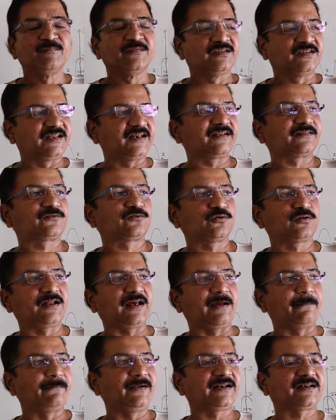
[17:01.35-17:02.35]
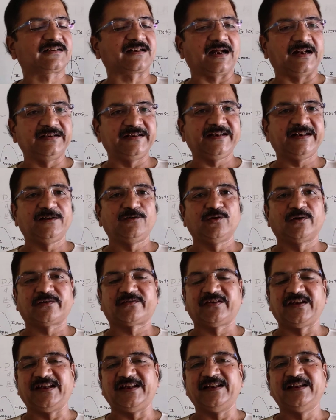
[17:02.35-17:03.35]
they should emit
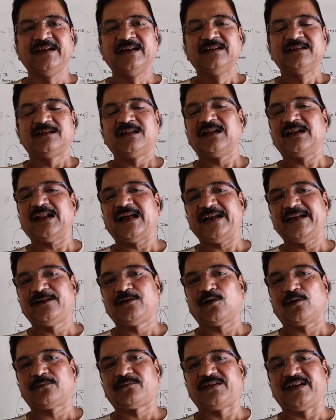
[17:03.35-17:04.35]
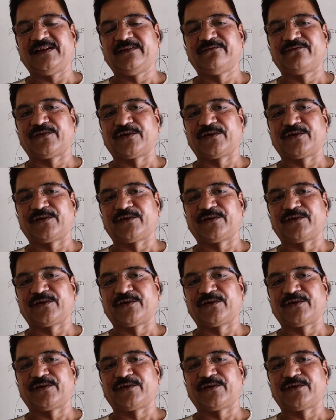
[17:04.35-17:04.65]
continuously the light of same